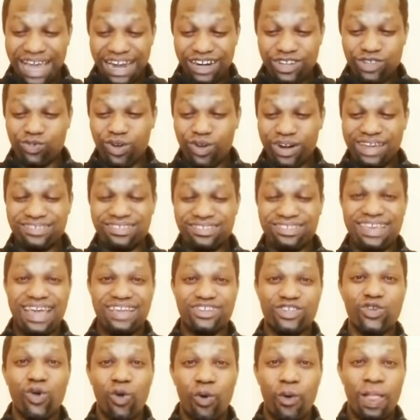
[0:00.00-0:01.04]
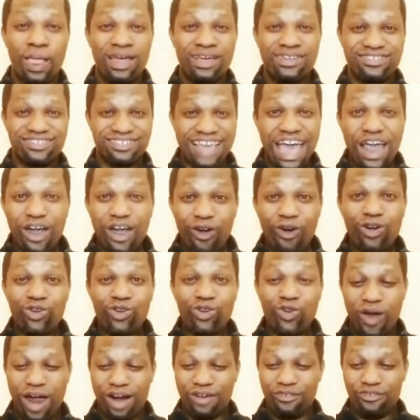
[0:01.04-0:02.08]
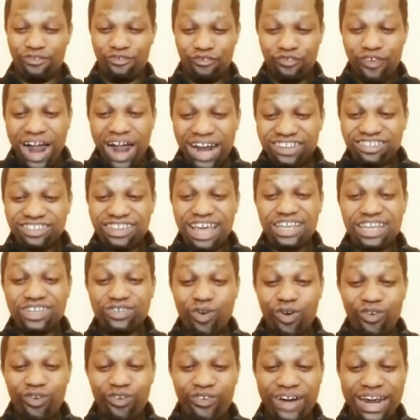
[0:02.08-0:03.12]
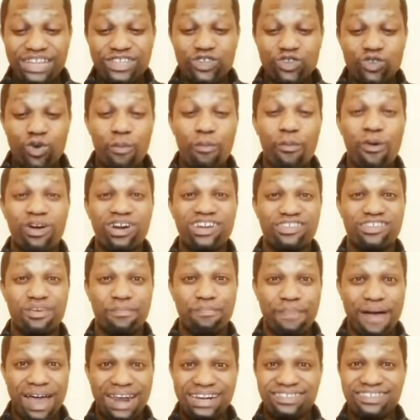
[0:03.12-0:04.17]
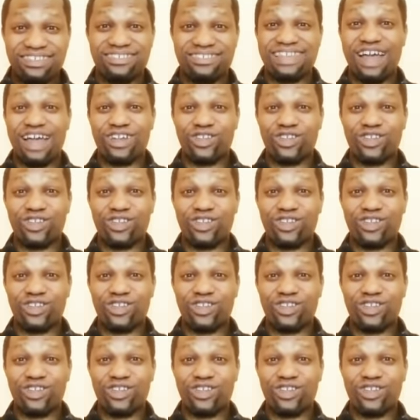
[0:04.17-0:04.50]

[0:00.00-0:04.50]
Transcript: That is what they say. So second one, vouchers for rent to municipalities.